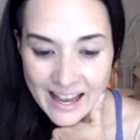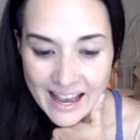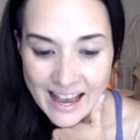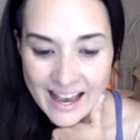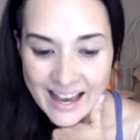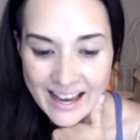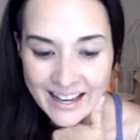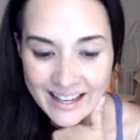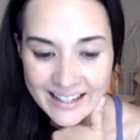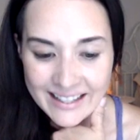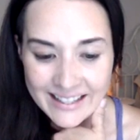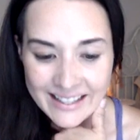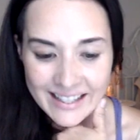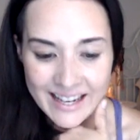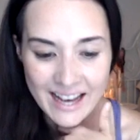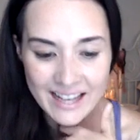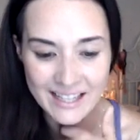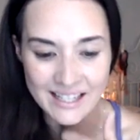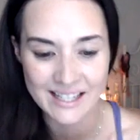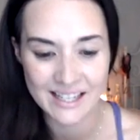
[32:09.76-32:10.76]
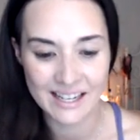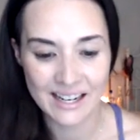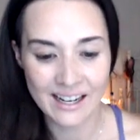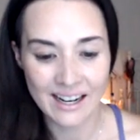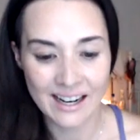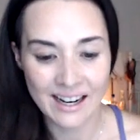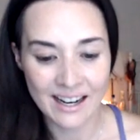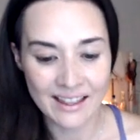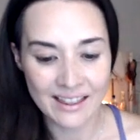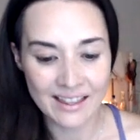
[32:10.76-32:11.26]
and yes,
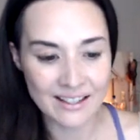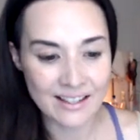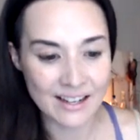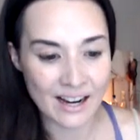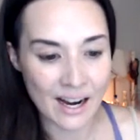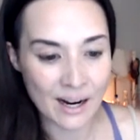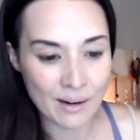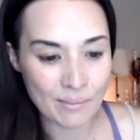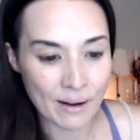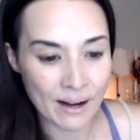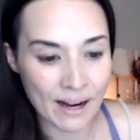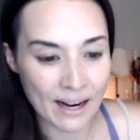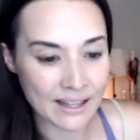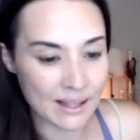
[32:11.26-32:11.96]
the dog behind the